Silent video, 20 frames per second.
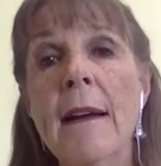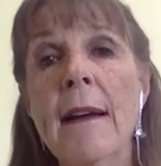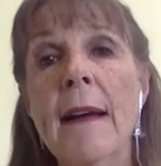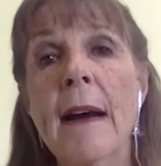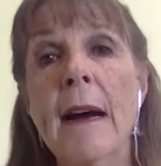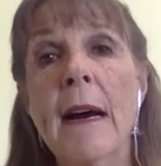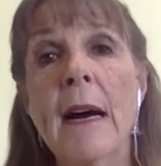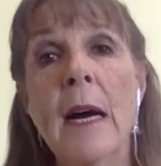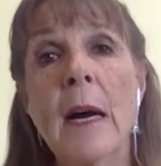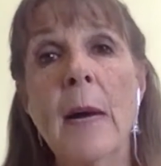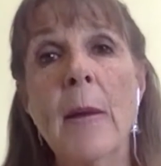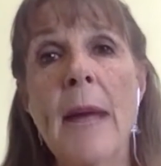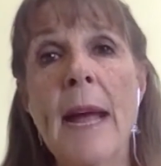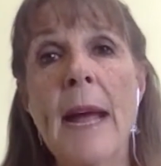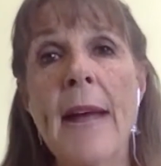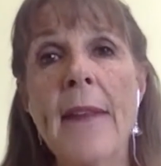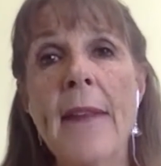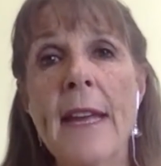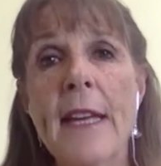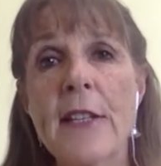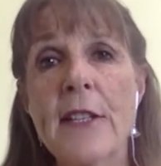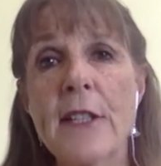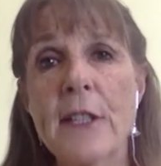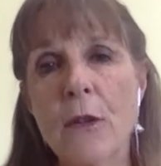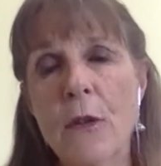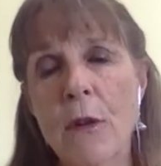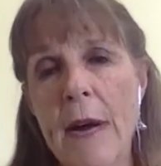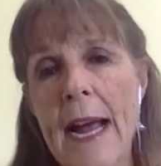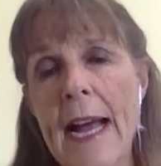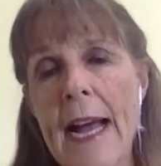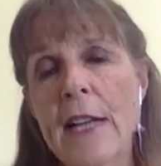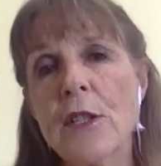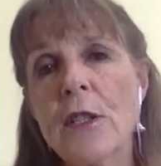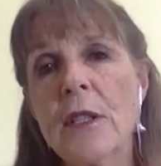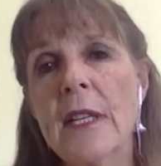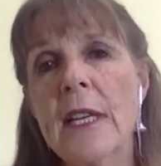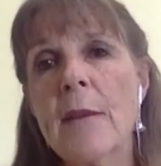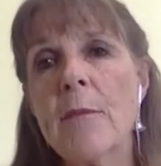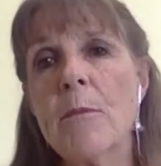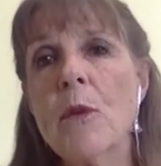And then to
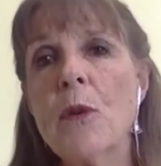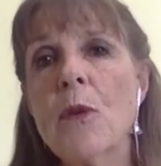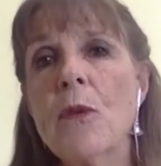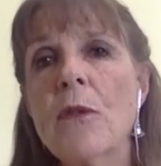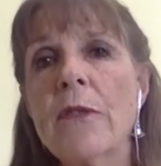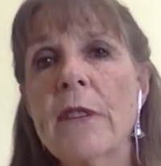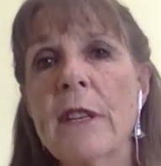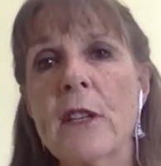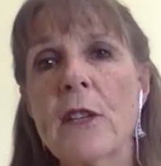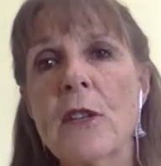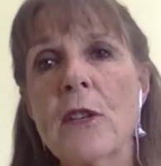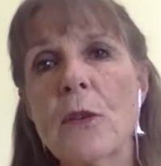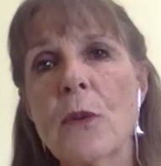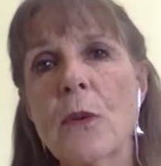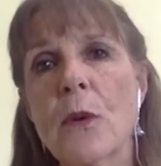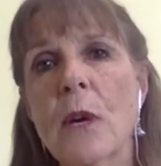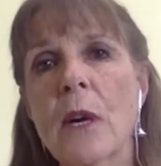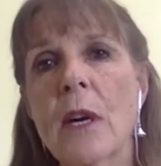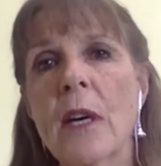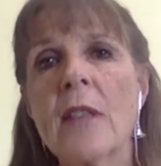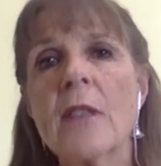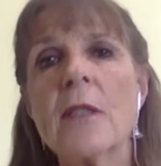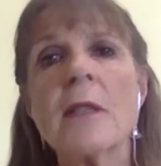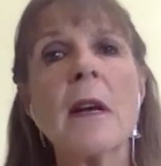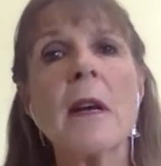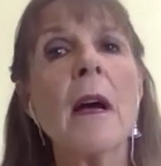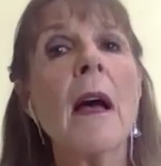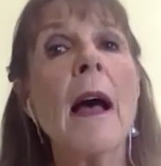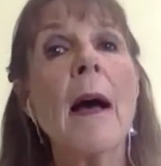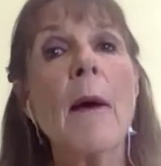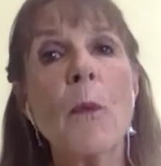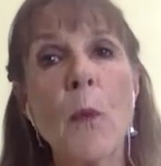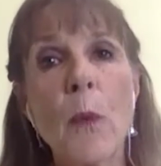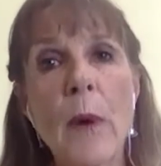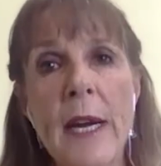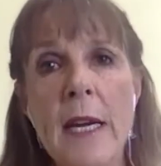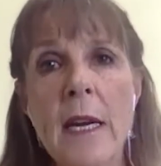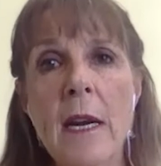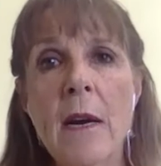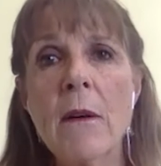gradually move it towards,
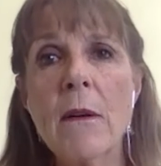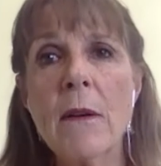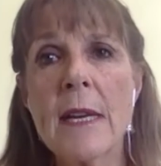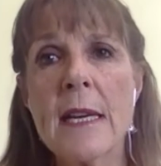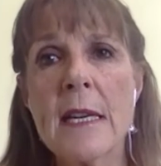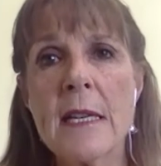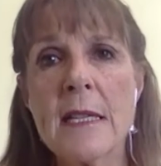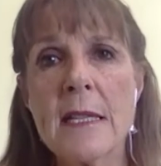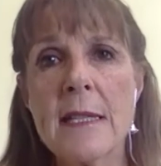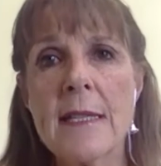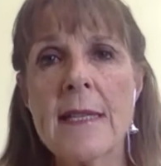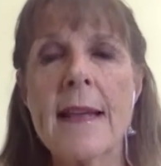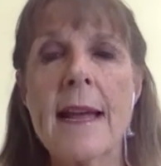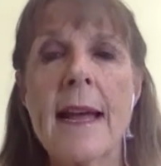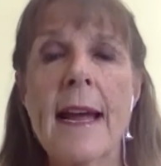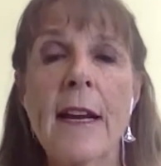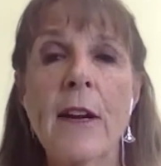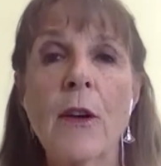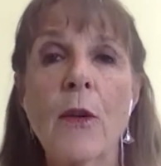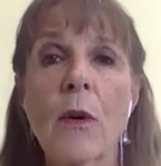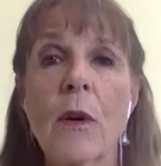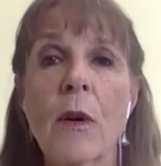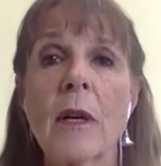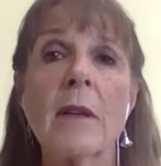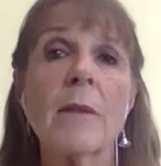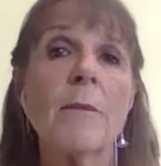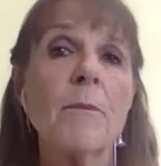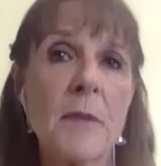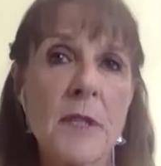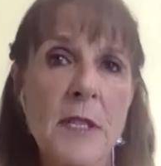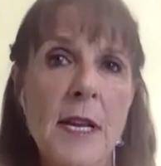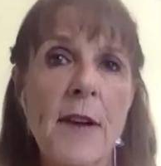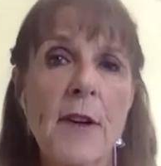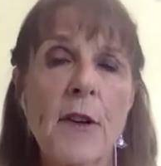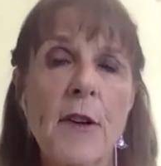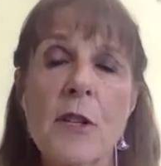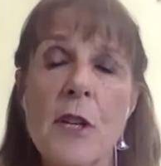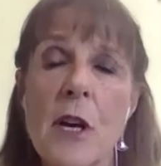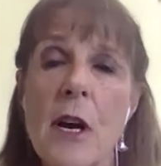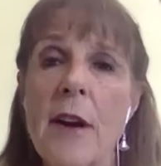we noticed that your son
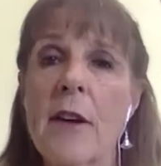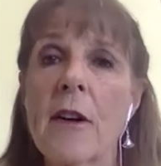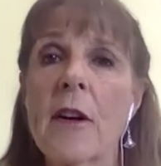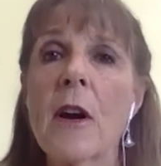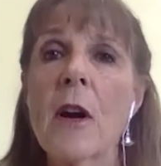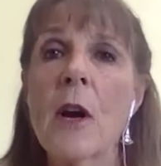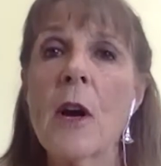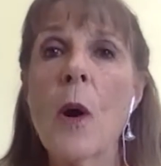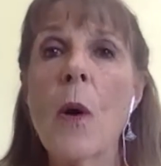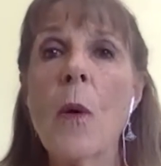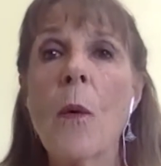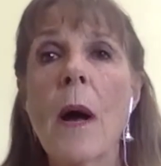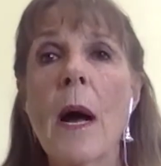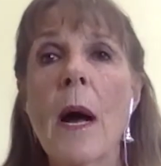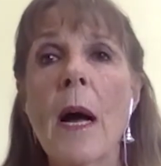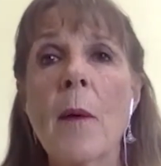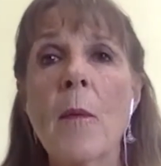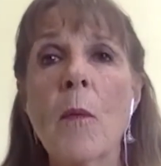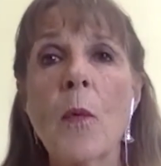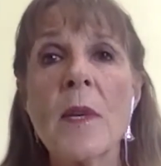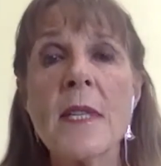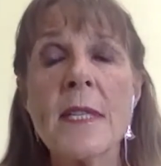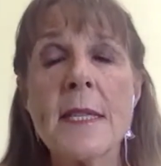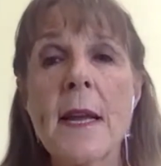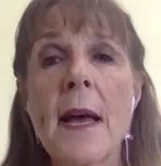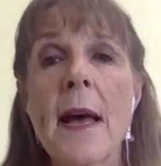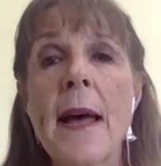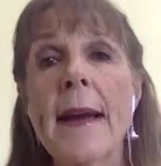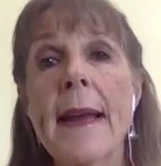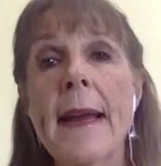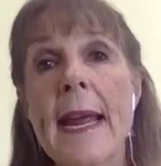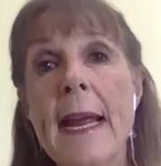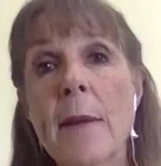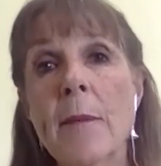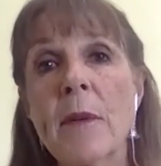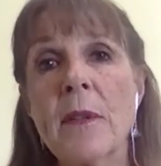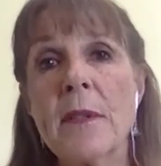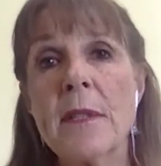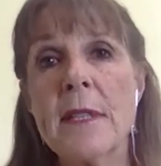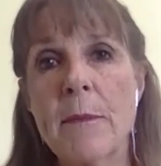or daughter was not
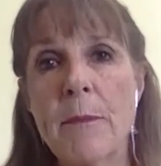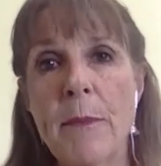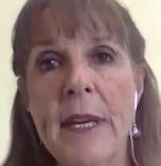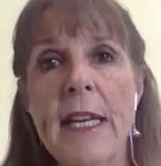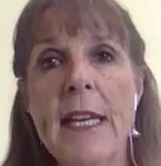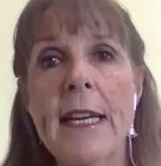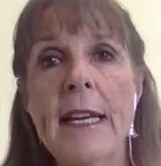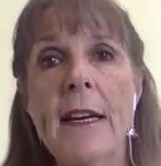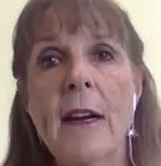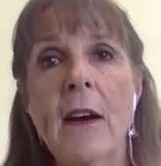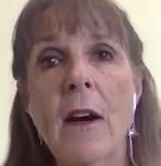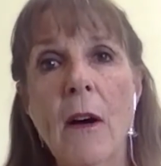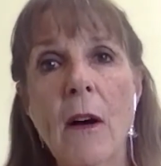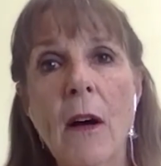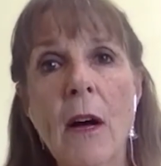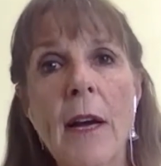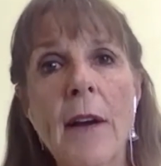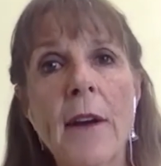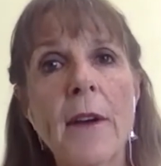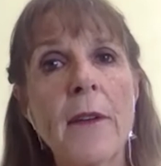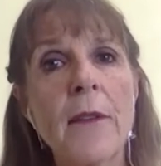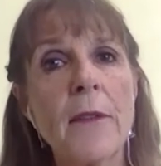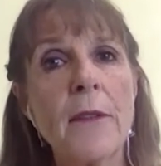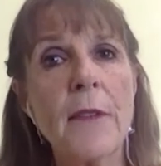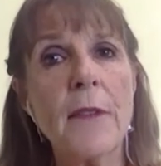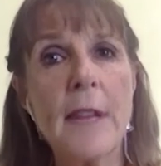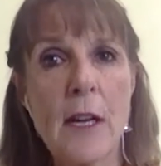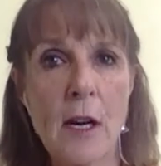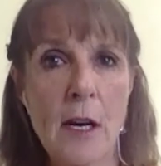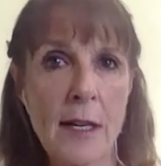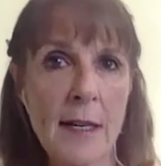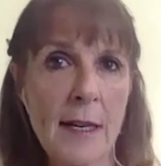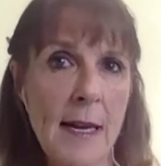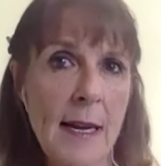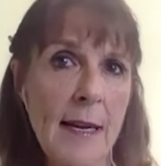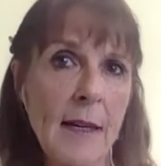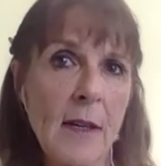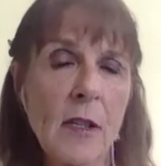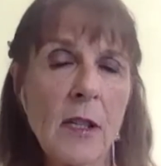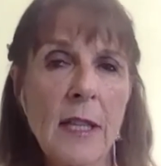able to be on the
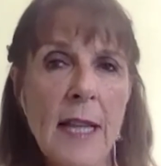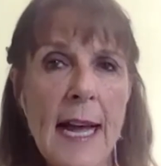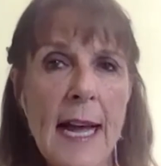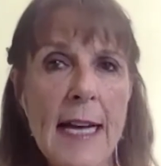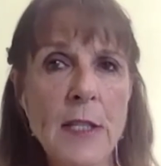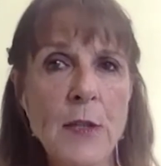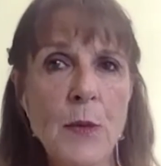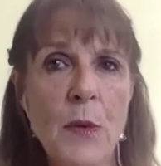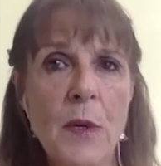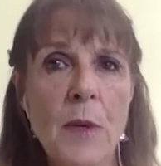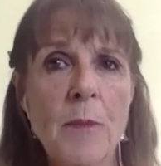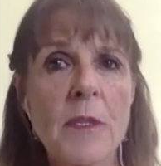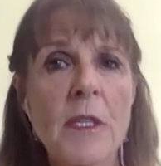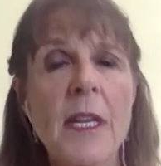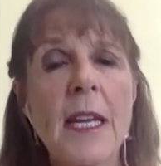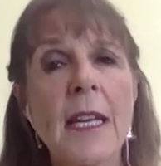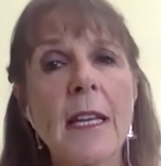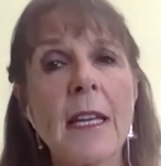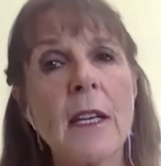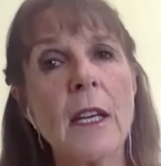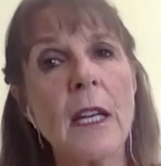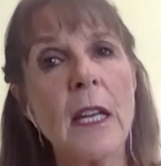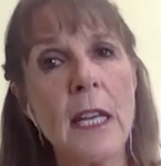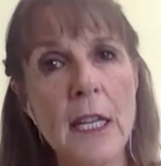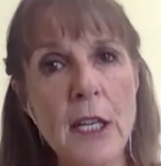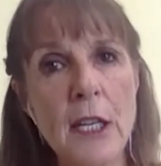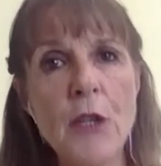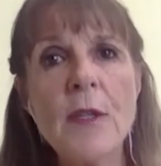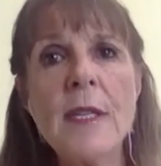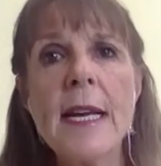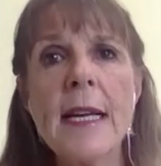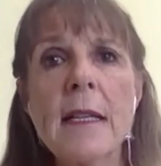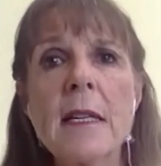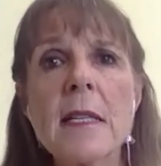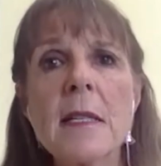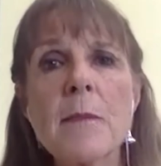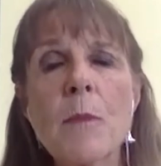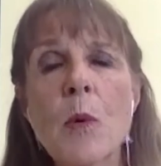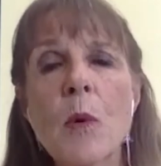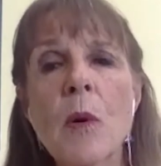online classrooms. Can you tell
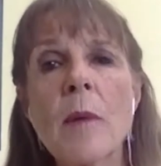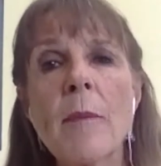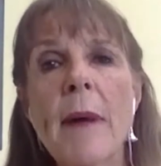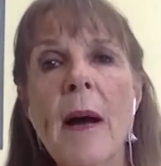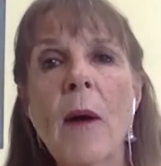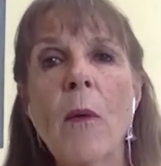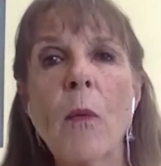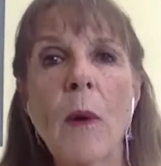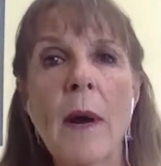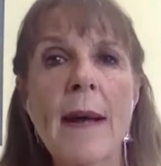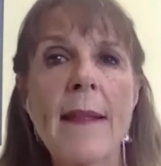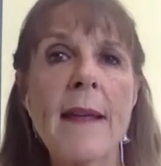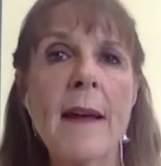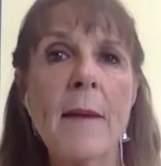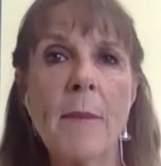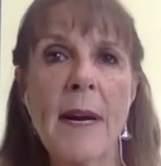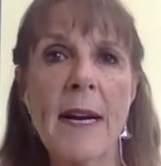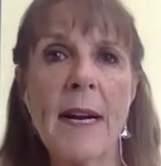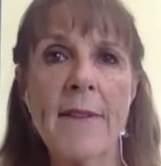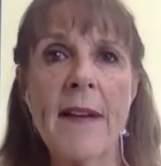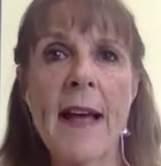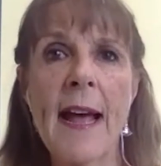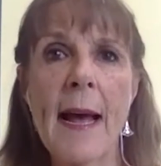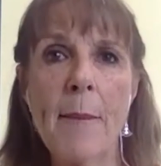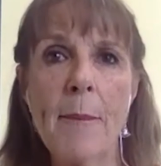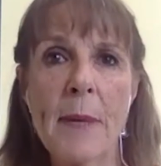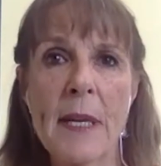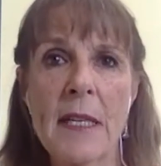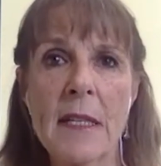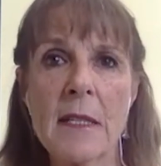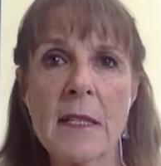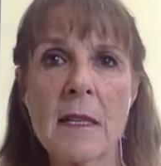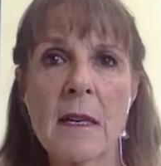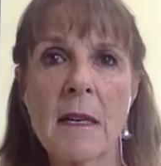us more about why that might have happened?